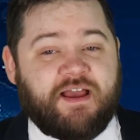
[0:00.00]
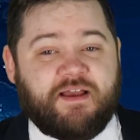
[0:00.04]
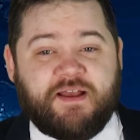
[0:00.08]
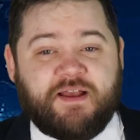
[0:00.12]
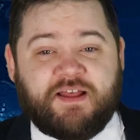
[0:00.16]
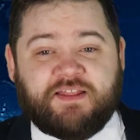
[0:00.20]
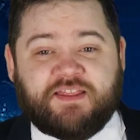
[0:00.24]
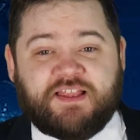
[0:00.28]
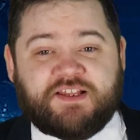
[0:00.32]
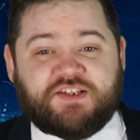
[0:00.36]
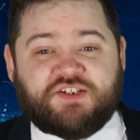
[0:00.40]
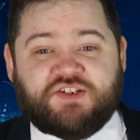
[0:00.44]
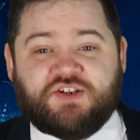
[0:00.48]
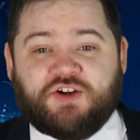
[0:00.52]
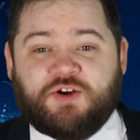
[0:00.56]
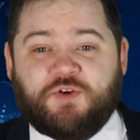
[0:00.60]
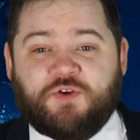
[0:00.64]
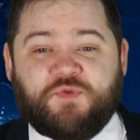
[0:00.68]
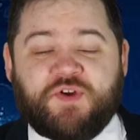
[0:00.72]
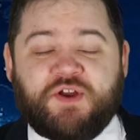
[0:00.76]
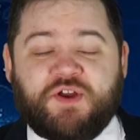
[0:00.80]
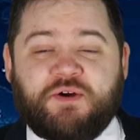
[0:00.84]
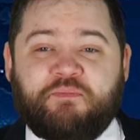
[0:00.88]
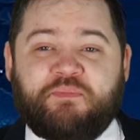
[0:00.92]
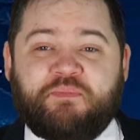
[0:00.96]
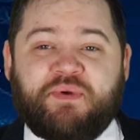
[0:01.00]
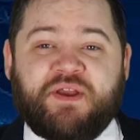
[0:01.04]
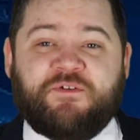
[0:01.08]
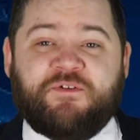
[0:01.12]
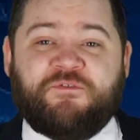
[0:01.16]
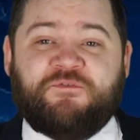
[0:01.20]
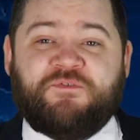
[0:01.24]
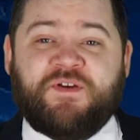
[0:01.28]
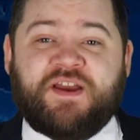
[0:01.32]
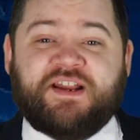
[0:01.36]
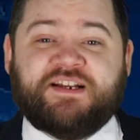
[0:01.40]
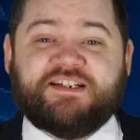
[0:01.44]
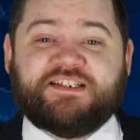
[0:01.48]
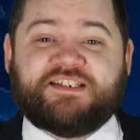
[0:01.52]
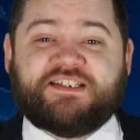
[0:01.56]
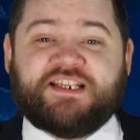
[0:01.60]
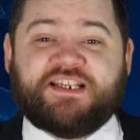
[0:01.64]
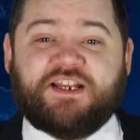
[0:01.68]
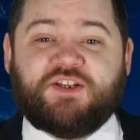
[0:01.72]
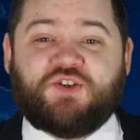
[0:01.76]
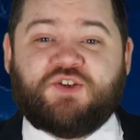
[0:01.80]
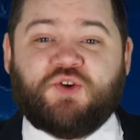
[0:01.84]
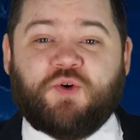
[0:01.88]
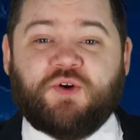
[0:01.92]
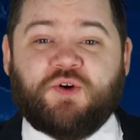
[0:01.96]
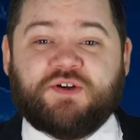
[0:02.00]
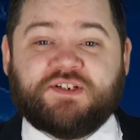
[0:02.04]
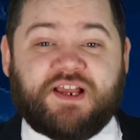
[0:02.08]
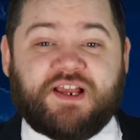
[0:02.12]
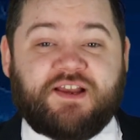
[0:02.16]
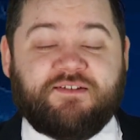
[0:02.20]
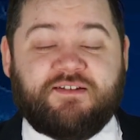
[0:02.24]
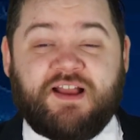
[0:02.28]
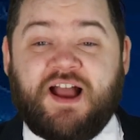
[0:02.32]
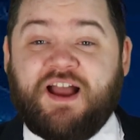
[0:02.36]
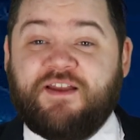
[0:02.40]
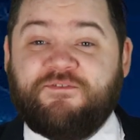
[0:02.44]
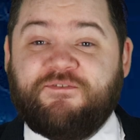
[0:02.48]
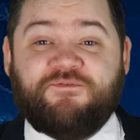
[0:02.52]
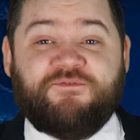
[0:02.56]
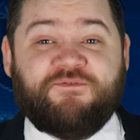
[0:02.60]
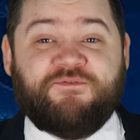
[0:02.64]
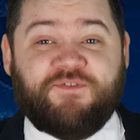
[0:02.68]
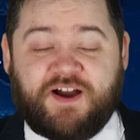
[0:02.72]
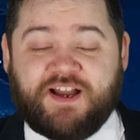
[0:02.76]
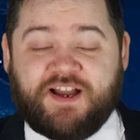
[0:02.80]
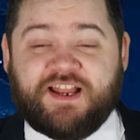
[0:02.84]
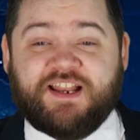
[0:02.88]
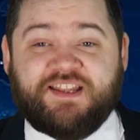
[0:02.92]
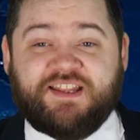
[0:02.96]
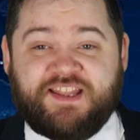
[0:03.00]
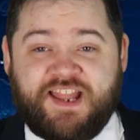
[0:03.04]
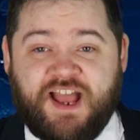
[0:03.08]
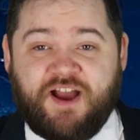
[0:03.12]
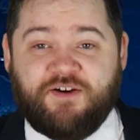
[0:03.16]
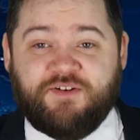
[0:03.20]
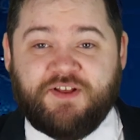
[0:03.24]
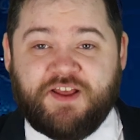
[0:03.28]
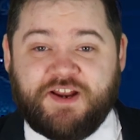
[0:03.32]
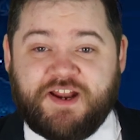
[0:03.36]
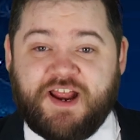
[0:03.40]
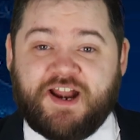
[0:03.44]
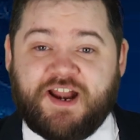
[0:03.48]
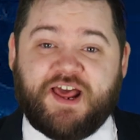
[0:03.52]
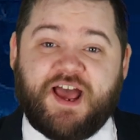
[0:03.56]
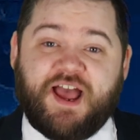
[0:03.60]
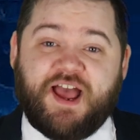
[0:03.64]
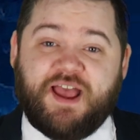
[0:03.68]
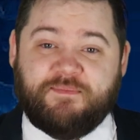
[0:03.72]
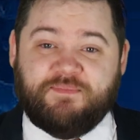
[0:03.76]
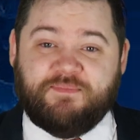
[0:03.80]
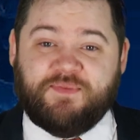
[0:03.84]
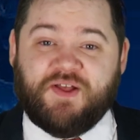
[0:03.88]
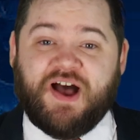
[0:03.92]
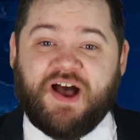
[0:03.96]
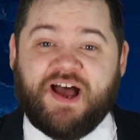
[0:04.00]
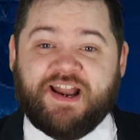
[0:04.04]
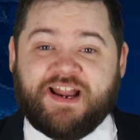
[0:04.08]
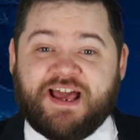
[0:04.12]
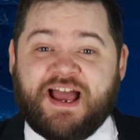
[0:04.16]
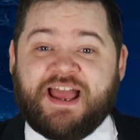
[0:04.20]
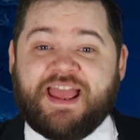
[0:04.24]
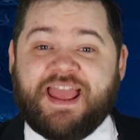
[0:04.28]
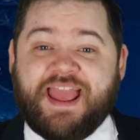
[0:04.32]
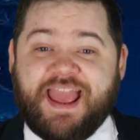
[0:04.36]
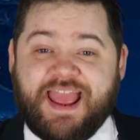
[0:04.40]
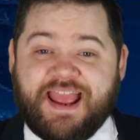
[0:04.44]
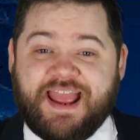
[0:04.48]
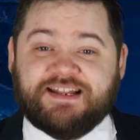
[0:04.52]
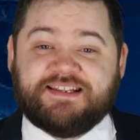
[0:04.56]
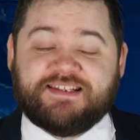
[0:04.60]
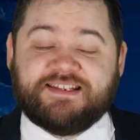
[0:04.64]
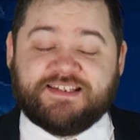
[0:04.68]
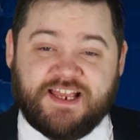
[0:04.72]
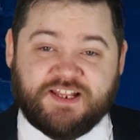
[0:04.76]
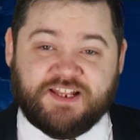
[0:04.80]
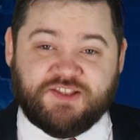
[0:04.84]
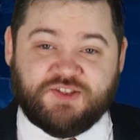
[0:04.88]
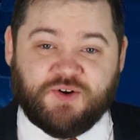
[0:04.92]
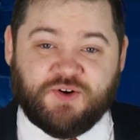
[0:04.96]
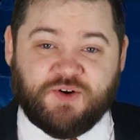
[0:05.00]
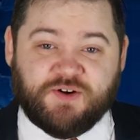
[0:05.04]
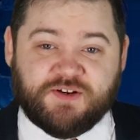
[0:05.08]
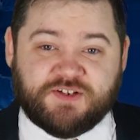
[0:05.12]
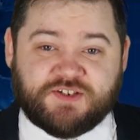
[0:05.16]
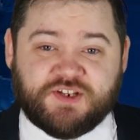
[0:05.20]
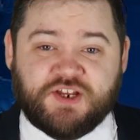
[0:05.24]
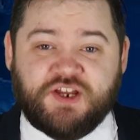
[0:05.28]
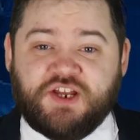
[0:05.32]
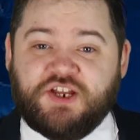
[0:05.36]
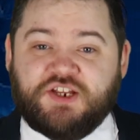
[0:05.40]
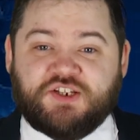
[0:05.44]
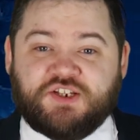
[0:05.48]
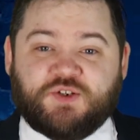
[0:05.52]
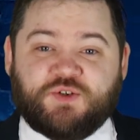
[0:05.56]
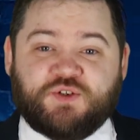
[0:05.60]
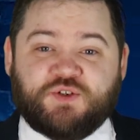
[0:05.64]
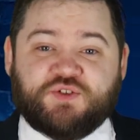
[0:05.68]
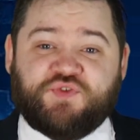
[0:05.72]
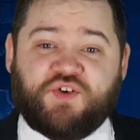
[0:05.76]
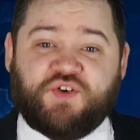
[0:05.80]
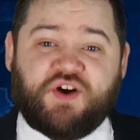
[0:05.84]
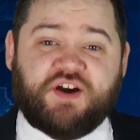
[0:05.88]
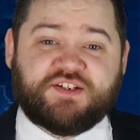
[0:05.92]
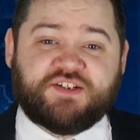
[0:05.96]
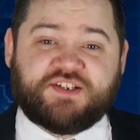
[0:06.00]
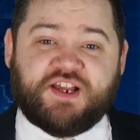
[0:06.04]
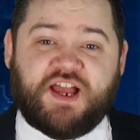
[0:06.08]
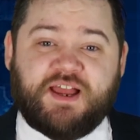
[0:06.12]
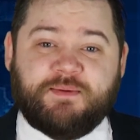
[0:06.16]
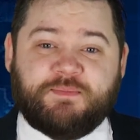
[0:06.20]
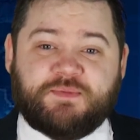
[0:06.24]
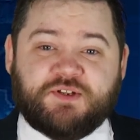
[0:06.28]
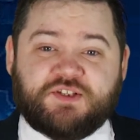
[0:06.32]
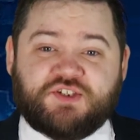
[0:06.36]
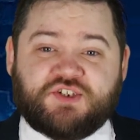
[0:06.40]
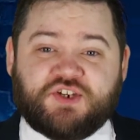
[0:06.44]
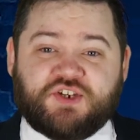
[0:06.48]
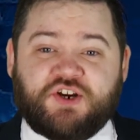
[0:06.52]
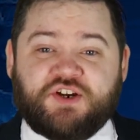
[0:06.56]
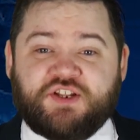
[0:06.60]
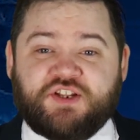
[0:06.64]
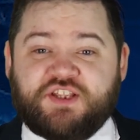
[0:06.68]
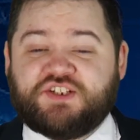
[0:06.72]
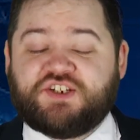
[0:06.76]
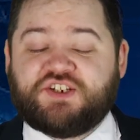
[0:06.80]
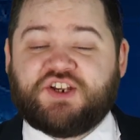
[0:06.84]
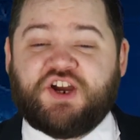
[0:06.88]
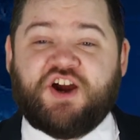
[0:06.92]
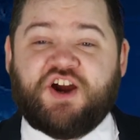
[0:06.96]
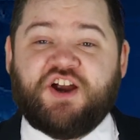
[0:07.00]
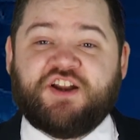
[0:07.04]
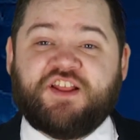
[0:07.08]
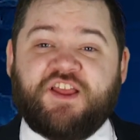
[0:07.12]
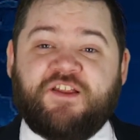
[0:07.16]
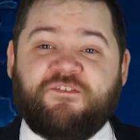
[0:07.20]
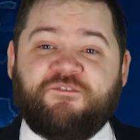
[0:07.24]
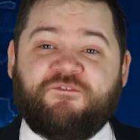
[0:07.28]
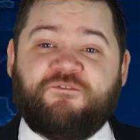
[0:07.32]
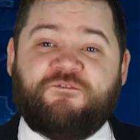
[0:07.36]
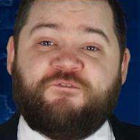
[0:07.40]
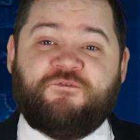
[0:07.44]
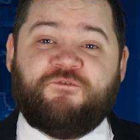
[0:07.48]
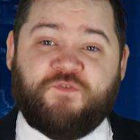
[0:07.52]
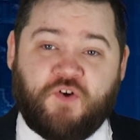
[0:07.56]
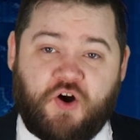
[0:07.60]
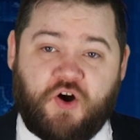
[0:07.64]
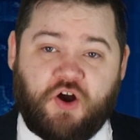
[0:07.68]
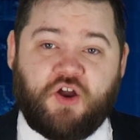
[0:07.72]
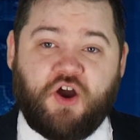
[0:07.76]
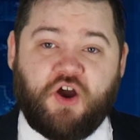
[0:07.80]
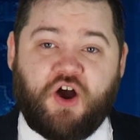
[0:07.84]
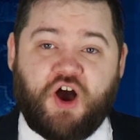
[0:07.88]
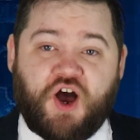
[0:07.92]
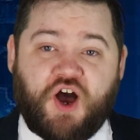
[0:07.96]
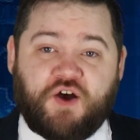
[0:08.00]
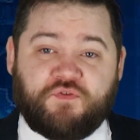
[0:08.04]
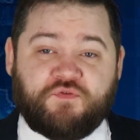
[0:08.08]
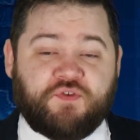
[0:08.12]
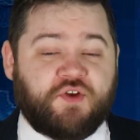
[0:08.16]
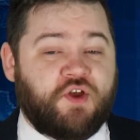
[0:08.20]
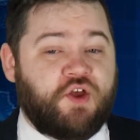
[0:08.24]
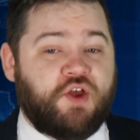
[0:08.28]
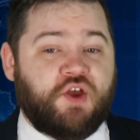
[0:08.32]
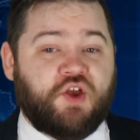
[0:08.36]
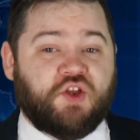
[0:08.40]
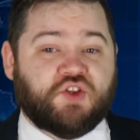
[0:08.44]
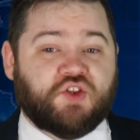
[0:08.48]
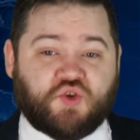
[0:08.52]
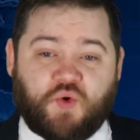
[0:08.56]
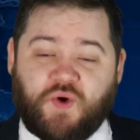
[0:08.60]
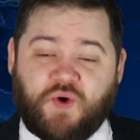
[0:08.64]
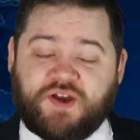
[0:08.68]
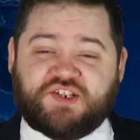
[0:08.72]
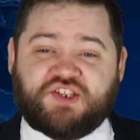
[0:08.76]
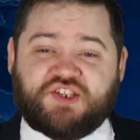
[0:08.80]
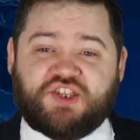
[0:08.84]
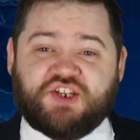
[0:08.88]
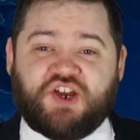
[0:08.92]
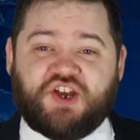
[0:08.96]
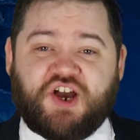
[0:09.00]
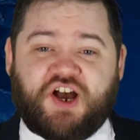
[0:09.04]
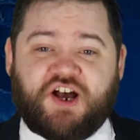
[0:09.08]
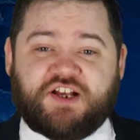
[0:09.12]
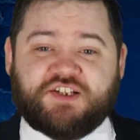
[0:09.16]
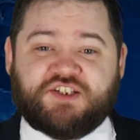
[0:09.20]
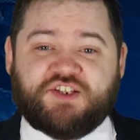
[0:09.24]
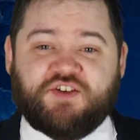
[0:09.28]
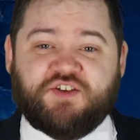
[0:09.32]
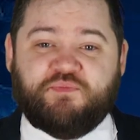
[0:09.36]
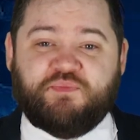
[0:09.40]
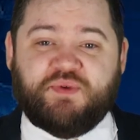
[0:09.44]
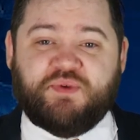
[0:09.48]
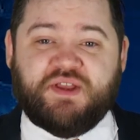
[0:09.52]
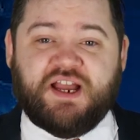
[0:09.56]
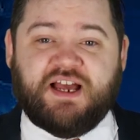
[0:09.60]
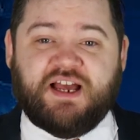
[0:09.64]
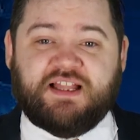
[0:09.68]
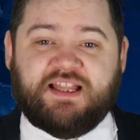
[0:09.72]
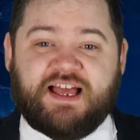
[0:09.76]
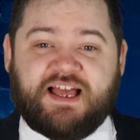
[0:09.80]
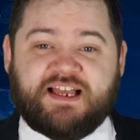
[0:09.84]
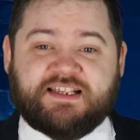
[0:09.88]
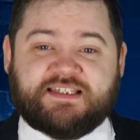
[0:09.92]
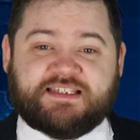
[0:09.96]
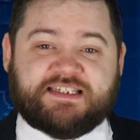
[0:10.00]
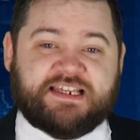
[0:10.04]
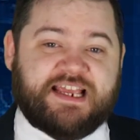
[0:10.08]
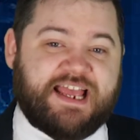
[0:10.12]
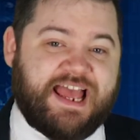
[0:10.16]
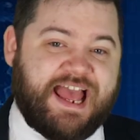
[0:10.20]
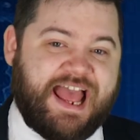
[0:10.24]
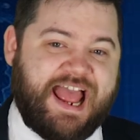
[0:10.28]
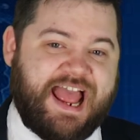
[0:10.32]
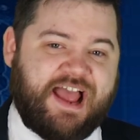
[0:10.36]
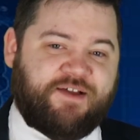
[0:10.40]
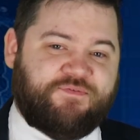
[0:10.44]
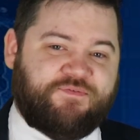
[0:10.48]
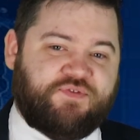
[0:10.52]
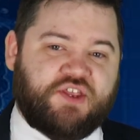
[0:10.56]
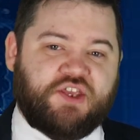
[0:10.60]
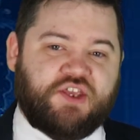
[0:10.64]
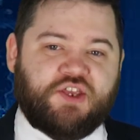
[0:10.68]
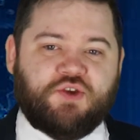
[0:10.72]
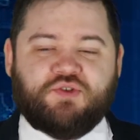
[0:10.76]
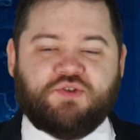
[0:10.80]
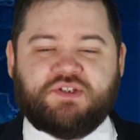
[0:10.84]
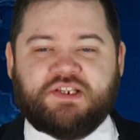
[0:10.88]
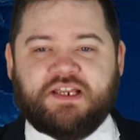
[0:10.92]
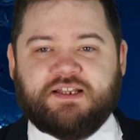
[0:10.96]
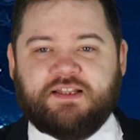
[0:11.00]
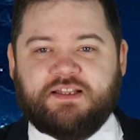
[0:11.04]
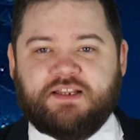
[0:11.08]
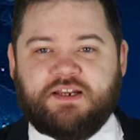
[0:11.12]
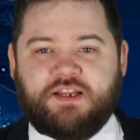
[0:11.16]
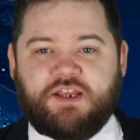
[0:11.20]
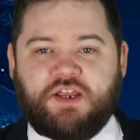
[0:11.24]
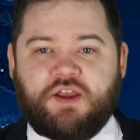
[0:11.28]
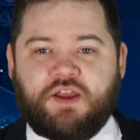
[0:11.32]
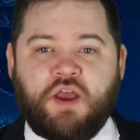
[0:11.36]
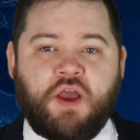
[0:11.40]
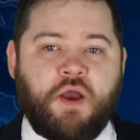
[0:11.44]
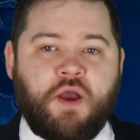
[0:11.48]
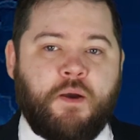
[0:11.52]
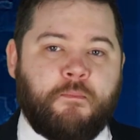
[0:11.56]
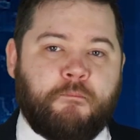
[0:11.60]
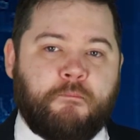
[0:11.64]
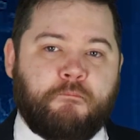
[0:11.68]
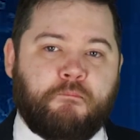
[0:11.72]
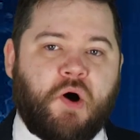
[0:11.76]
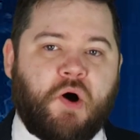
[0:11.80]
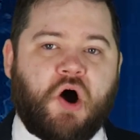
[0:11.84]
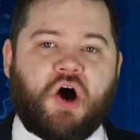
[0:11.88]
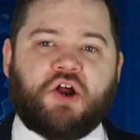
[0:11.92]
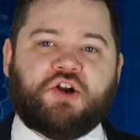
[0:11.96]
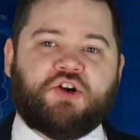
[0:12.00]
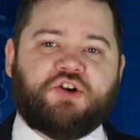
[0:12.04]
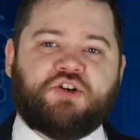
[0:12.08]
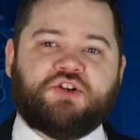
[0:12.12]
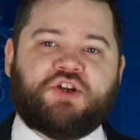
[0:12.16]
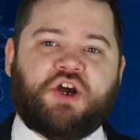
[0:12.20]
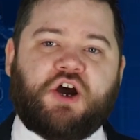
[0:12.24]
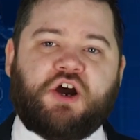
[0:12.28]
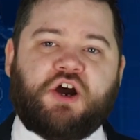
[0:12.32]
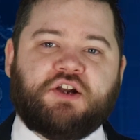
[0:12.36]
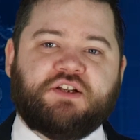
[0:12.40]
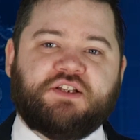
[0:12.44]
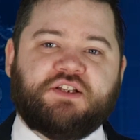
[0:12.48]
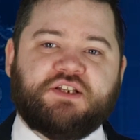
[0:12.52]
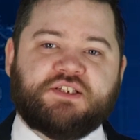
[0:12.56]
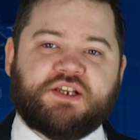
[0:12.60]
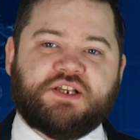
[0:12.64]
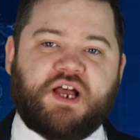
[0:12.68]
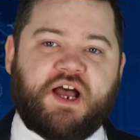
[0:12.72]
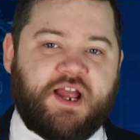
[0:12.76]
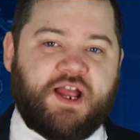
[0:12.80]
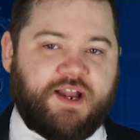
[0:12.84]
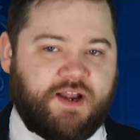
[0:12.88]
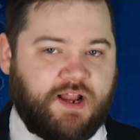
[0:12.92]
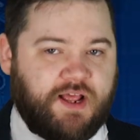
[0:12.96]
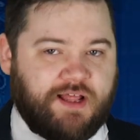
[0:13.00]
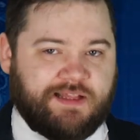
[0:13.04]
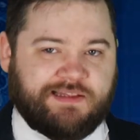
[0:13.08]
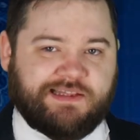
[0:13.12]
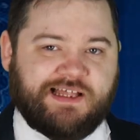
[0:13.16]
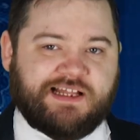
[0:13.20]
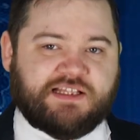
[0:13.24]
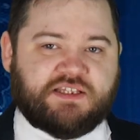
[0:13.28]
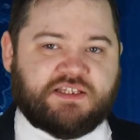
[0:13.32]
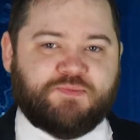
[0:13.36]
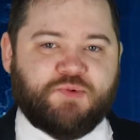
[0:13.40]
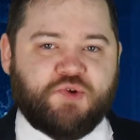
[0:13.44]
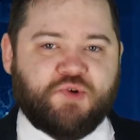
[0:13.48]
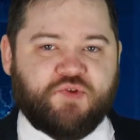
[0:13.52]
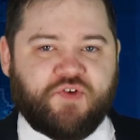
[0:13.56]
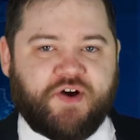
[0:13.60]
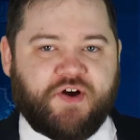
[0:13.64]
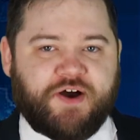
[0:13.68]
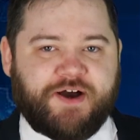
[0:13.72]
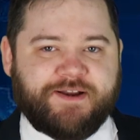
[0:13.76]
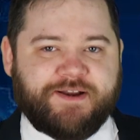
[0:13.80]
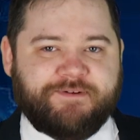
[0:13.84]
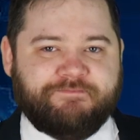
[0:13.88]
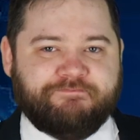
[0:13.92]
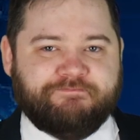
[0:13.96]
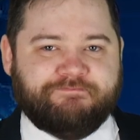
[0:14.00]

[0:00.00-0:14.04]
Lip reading: Unless you're a real big fan of centaurs, I fucking doubt it, and I'm not. I hate centaurs. So as far as I'm concerned, this card can fuck off. Twice the cost of BLS, half the utility. Modern card design. Let's move on.